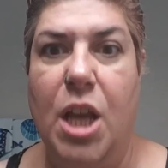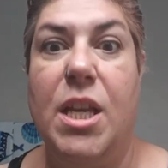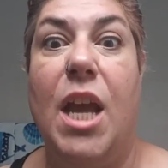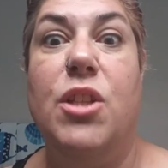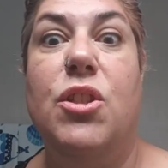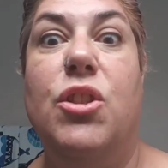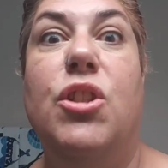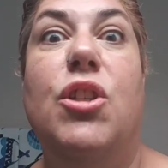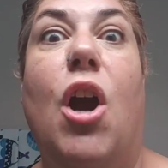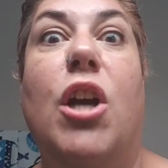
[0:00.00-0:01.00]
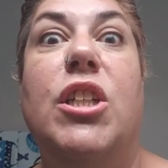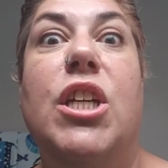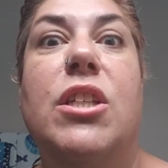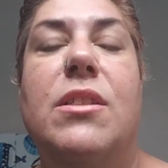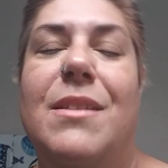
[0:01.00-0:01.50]
Cancel the
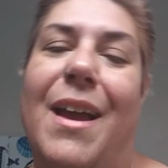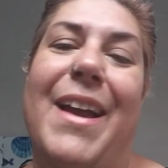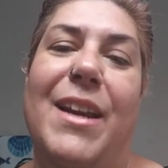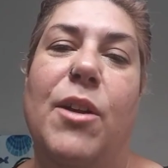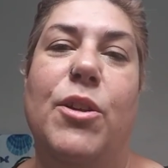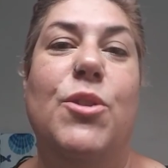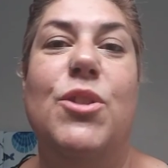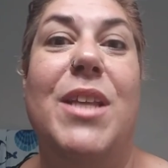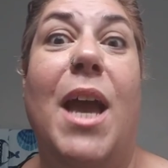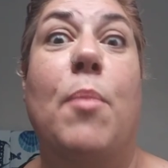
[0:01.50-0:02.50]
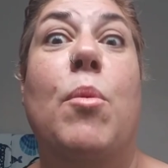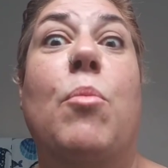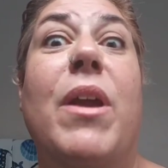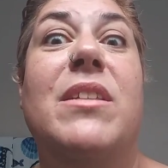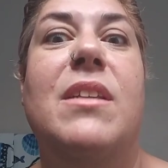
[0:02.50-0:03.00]
darkness. Now I know usually I am
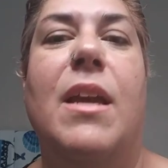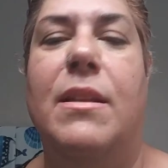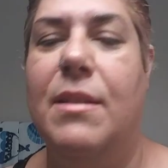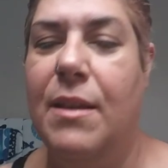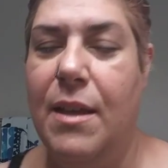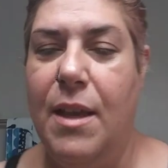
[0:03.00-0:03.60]
embracing it,